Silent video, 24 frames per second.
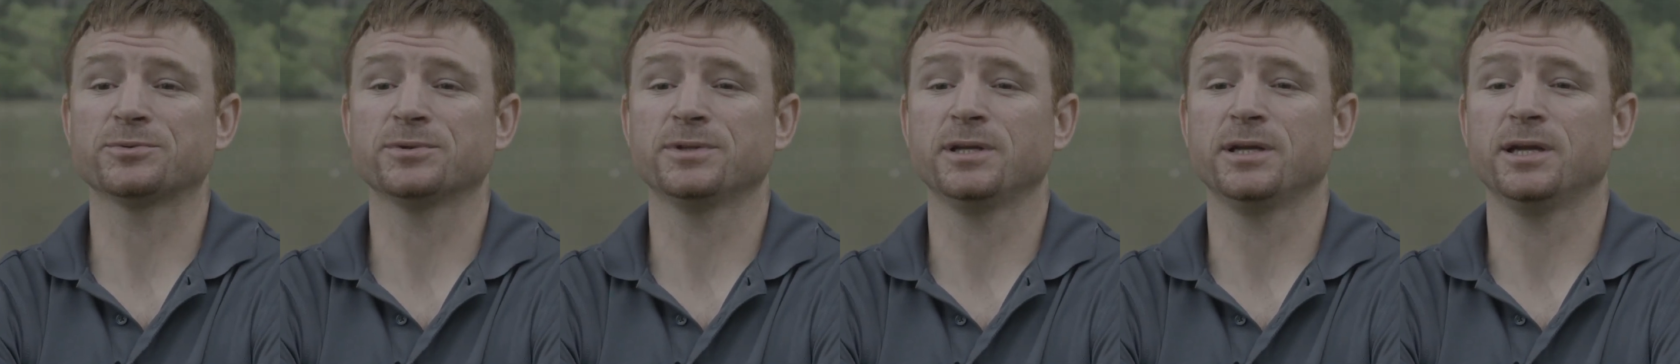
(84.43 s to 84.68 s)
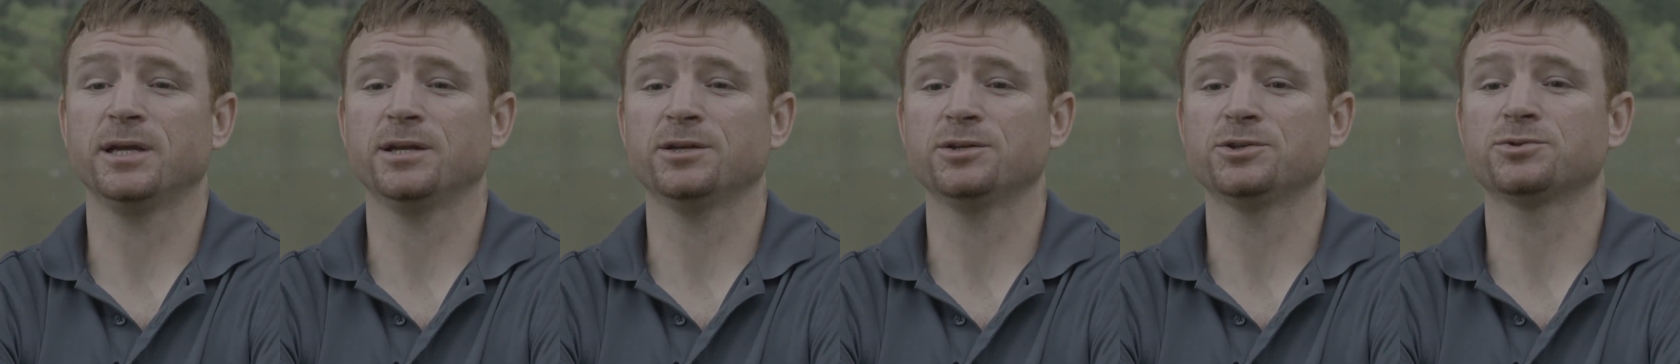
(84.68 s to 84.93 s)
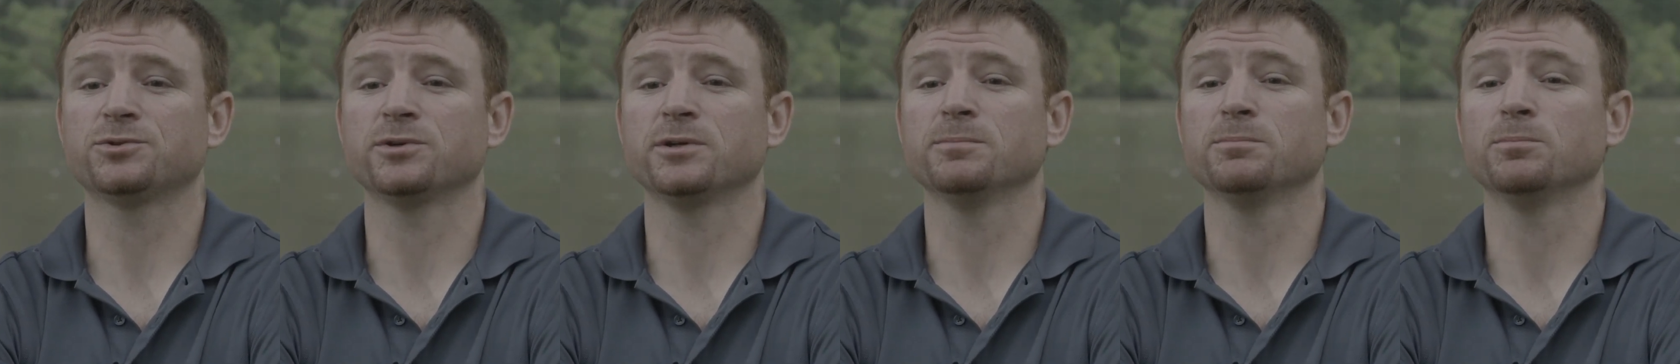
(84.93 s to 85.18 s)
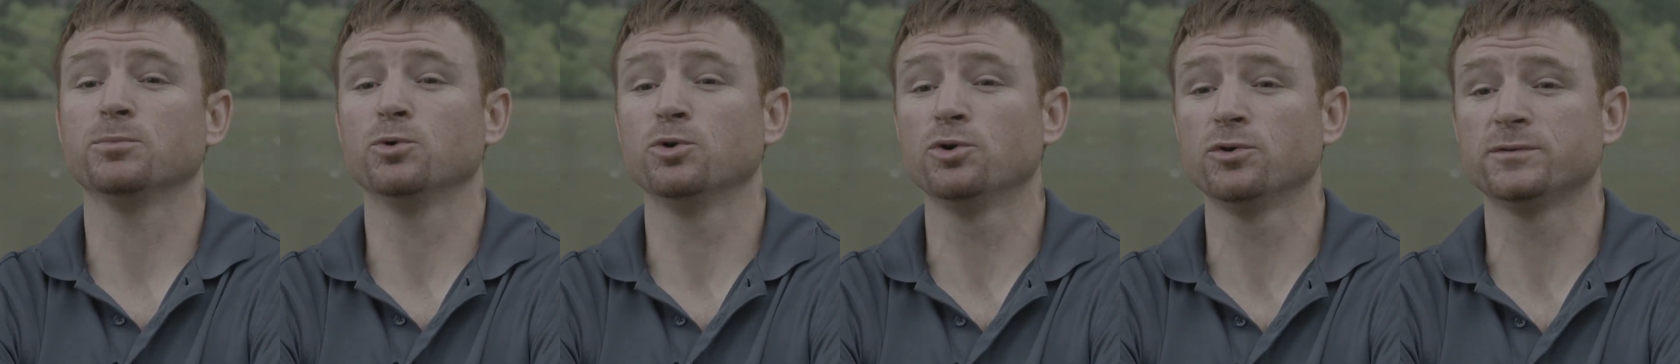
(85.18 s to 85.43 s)
when the industry
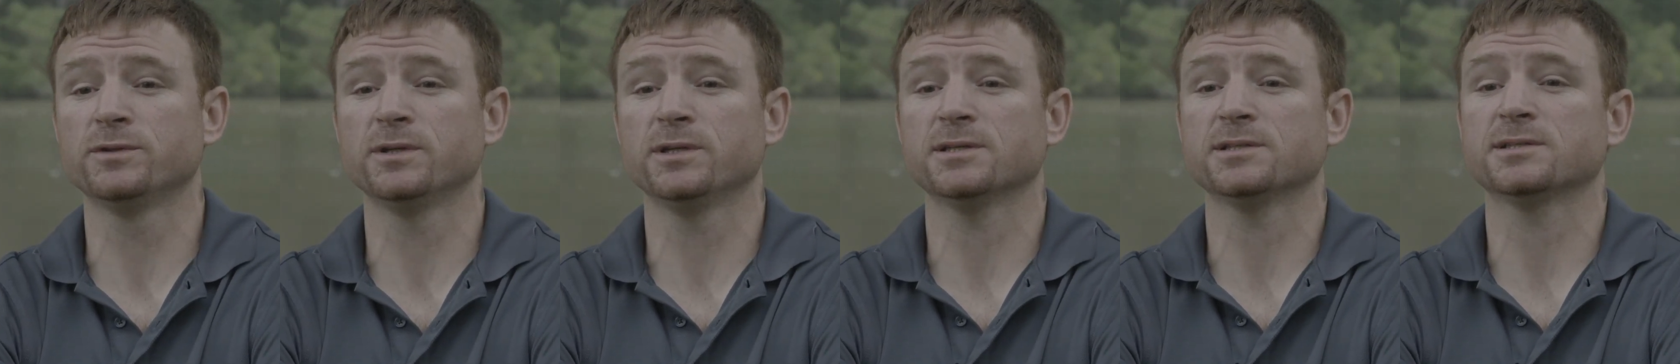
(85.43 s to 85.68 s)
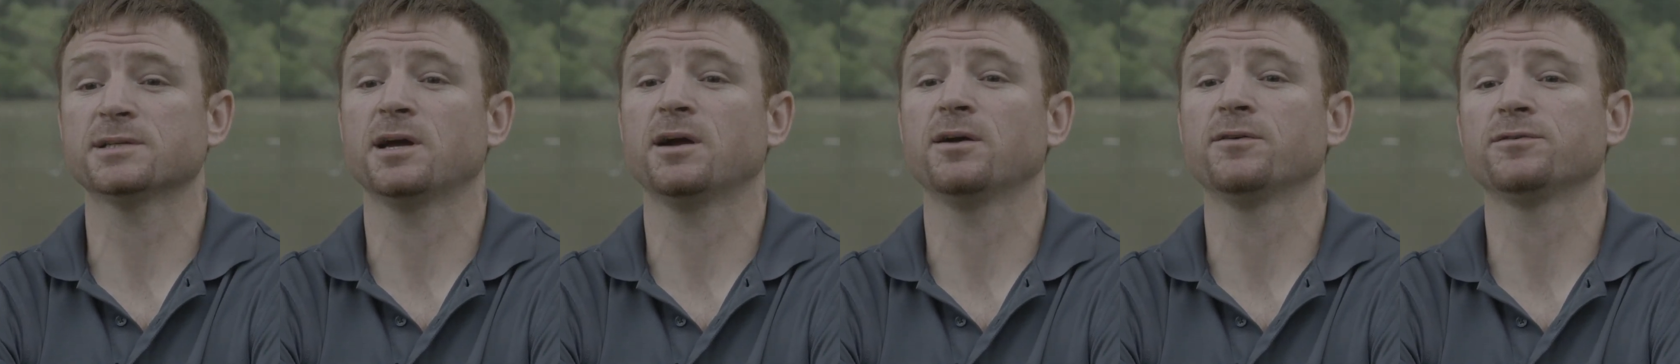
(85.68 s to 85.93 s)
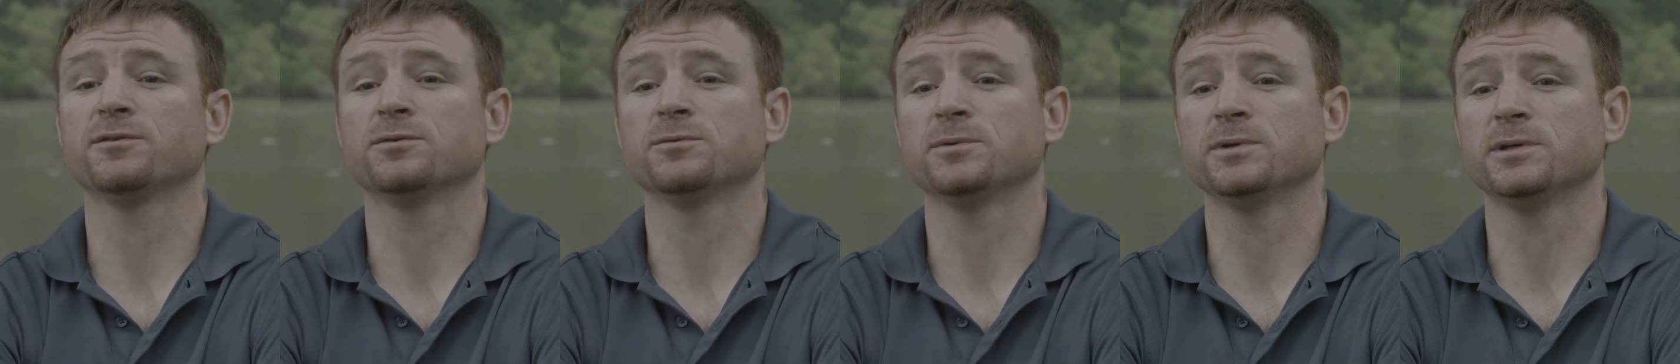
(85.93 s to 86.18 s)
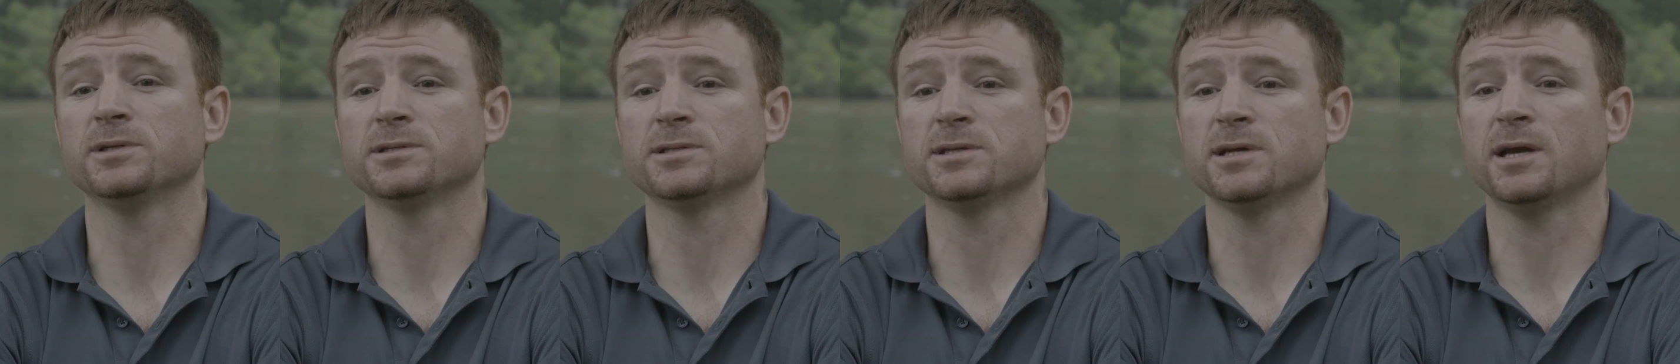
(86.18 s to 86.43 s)
moved into South
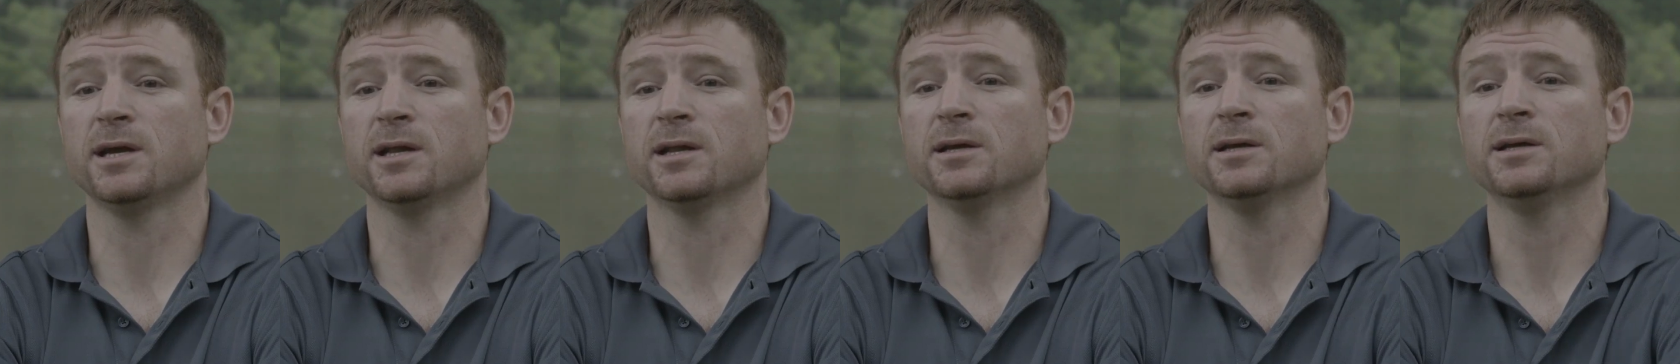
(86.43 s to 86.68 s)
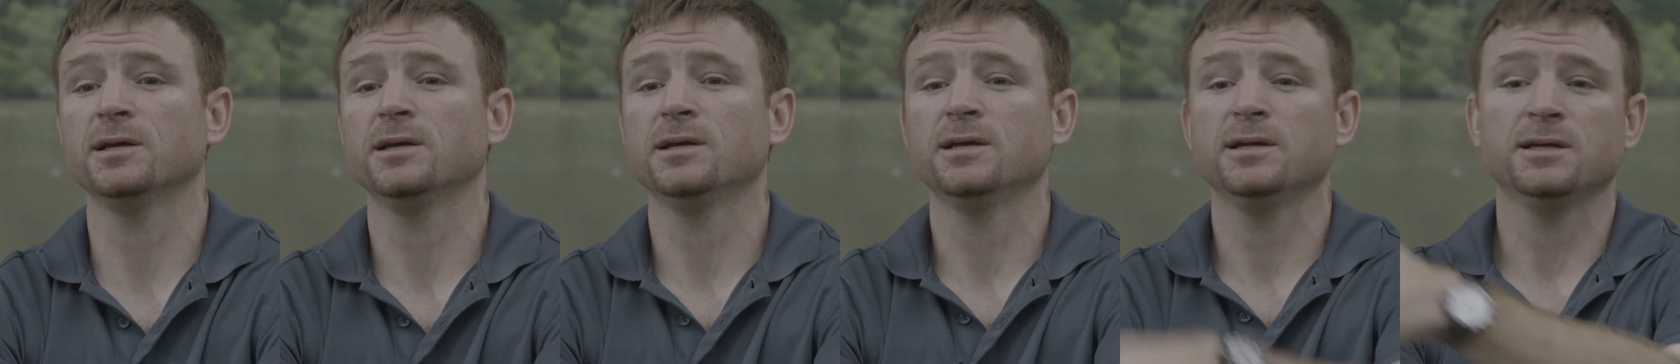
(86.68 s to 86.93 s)
Louisiana